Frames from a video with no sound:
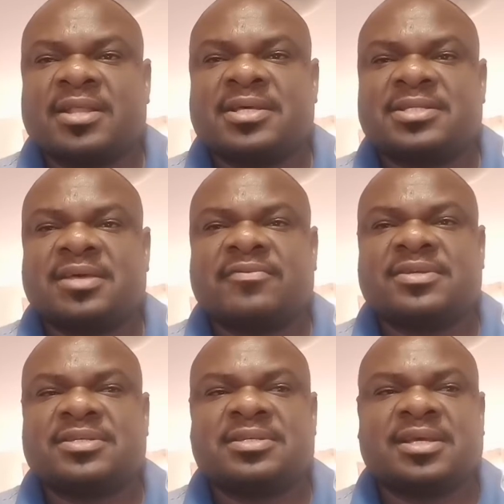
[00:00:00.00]
the
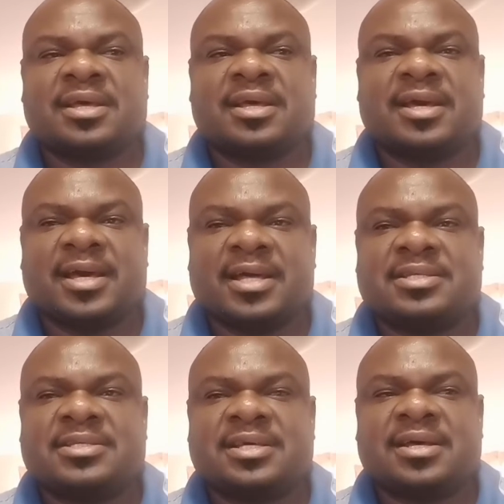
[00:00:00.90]
service
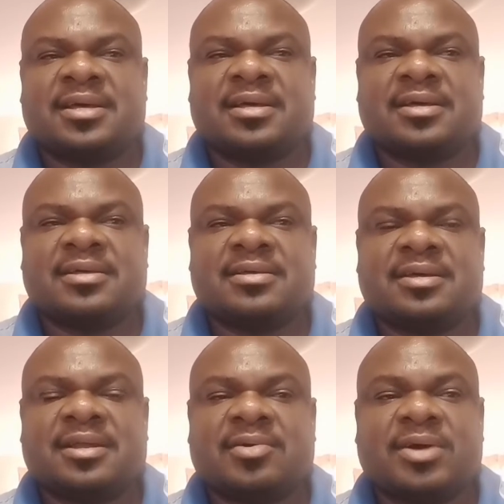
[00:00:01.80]
as
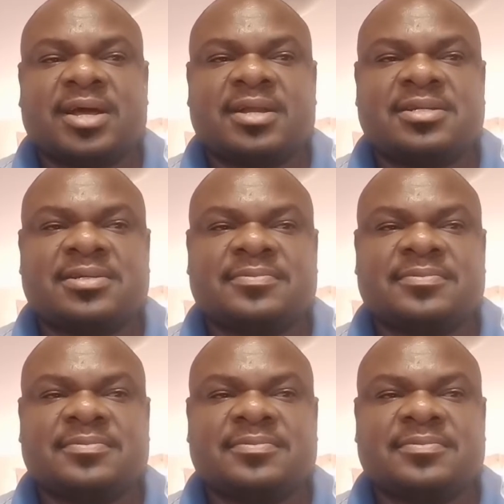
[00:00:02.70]
required.